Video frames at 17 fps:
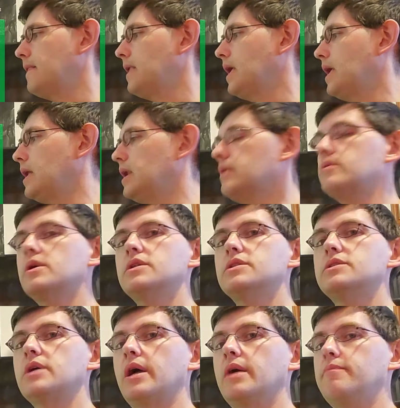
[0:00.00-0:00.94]
and I'm going
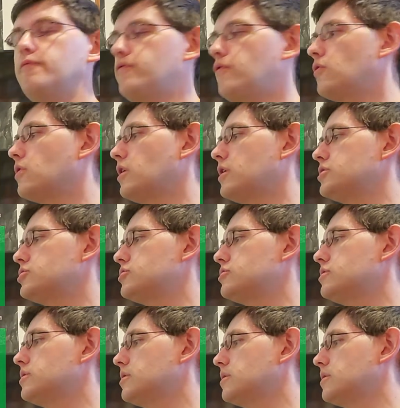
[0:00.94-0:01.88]
to type
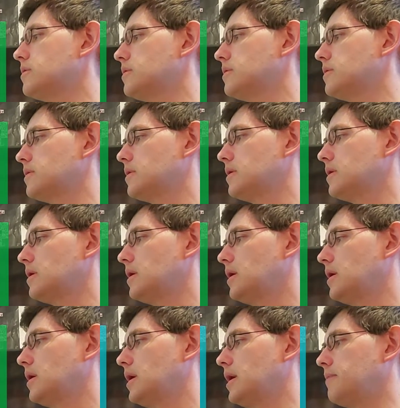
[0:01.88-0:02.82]
400
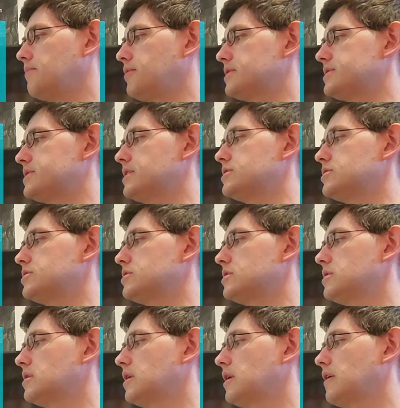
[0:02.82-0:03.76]
and press enter.
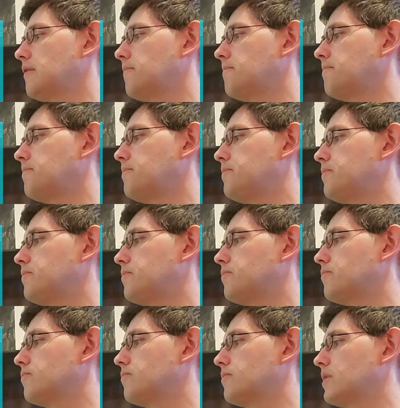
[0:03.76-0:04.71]

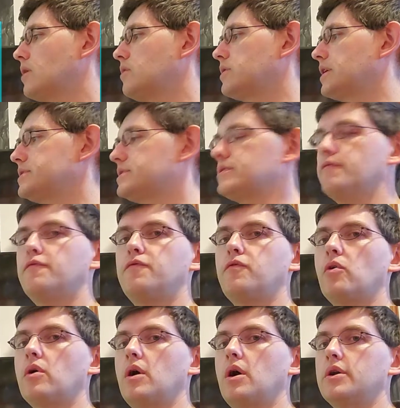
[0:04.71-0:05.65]
Okay, so
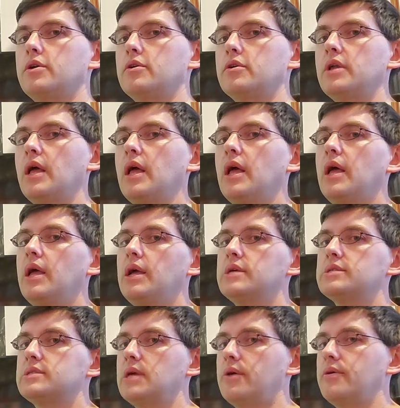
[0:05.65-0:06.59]
400
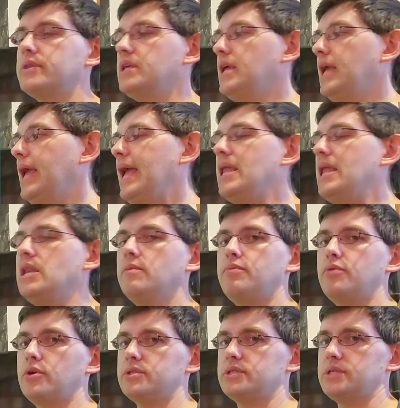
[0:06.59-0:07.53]
is now in the
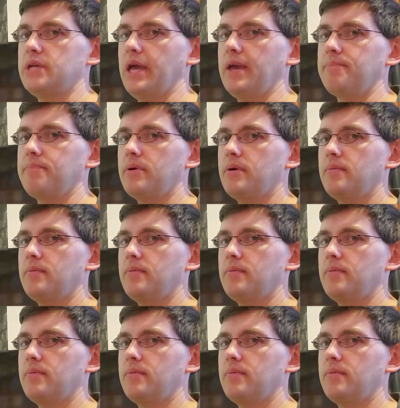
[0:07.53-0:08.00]
input tape.